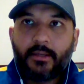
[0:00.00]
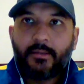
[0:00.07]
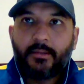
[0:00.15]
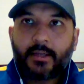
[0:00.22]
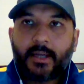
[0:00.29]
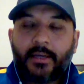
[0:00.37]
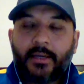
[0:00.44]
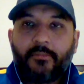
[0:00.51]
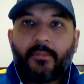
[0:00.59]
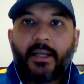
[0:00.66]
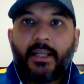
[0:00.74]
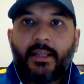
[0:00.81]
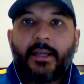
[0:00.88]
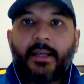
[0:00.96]
kind of
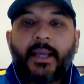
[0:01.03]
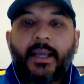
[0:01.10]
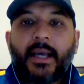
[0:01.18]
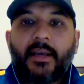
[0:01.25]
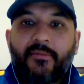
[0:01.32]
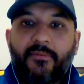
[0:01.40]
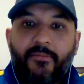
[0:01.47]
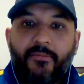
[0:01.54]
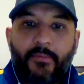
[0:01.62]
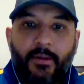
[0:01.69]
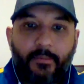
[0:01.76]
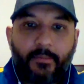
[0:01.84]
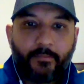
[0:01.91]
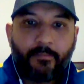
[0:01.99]
money that they have
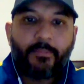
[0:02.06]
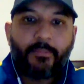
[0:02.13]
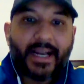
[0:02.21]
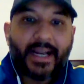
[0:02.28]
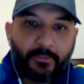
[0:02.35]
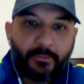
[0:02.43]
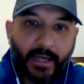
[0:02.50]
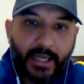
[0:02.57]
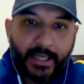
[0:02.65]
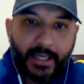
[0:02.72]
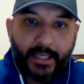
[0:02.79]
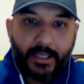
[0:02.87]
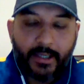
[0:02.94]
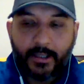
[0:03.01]
backed
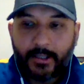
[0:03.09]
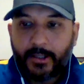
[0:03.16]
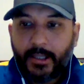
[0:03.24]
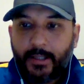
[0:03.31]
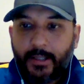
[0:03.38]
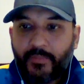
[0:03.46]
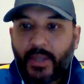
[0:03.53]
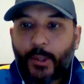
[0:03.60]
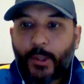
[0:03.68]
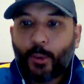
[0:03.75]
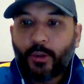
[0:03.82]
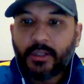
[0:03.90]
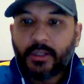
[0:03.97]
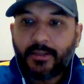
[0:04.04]
by their
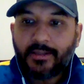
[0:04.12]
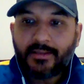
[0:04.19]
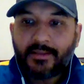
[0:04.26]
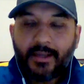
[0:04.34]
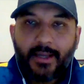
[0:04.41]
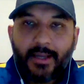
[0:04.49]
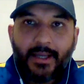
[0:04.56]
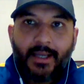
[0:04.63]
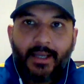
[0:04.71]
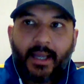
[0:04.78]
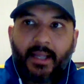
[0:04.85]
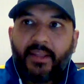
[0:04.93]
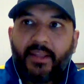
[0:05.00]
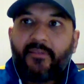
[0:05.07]
owners,
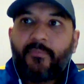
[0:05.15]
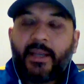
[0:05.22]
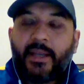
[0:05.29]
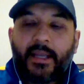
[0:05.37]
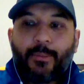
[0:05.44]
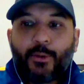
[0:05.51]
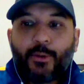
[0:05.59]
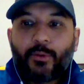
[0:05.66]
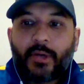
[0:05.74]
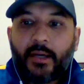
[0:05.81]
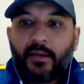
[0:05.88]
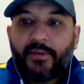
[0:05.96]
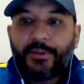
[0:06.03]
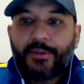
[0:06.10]
and they've been able to
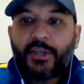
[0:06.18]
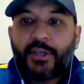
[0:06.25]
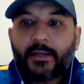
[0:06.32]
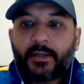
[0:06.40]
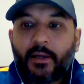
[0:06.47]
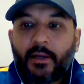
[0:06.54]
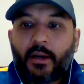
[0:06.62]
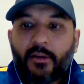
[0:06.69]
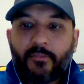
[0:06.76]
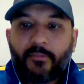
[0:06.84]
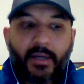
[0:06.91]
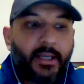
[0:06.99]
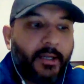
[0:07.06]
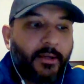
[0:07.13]
kind of inject a lot of
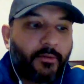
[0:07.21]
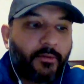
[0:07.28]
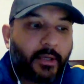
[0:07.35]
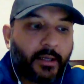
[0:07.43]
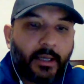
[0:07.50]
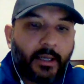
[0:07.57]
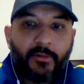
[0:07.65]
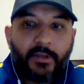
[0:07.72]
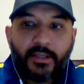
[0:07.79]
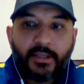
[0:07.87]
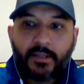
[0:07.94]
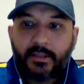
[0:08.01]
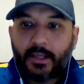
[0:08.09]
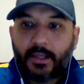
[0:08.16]
money into the club, which
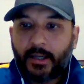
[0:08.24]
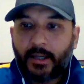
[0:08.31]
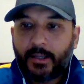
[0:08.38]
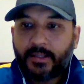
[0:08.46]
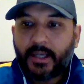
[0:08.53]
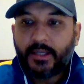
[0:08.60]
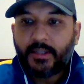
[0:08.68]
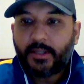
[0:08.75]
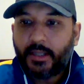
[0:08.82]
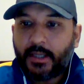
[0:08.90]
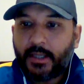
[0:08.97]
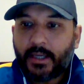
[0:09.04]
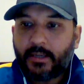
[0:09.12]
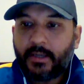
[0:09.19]
is
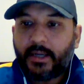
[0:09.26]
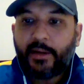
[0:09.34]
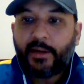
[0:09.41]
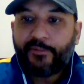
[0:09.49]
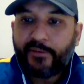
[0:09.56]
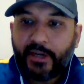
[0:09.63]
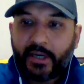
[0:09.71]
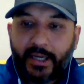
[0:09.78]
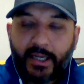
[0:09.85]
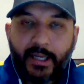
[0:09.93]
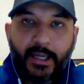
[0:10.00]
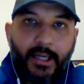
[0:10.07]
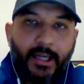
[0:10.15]
essentially kind of debt free.